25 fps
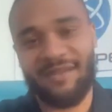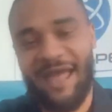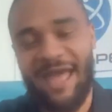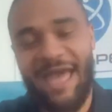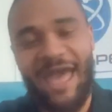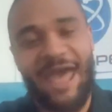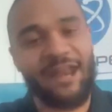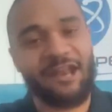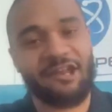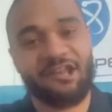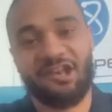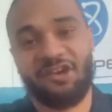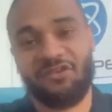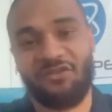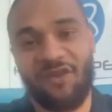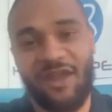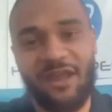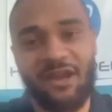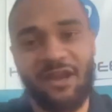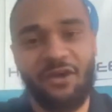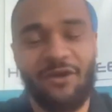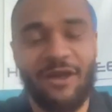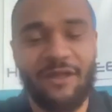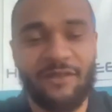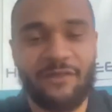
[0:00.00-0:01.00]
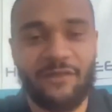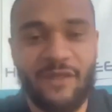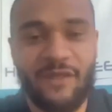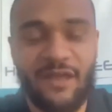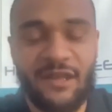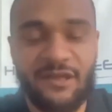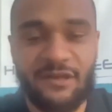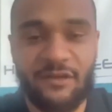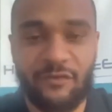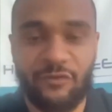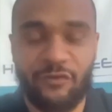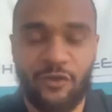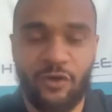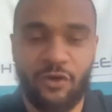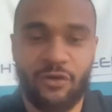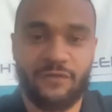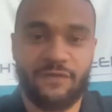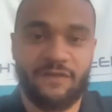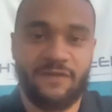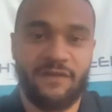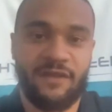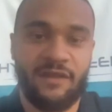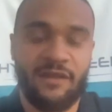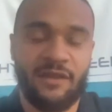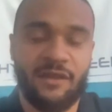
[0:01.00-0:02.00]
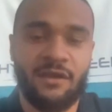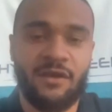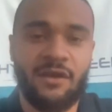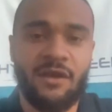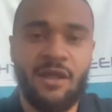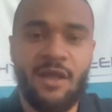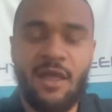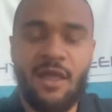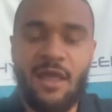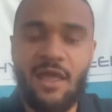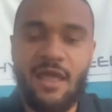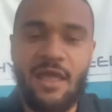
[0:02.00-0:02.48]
I had a trainer at the age of 13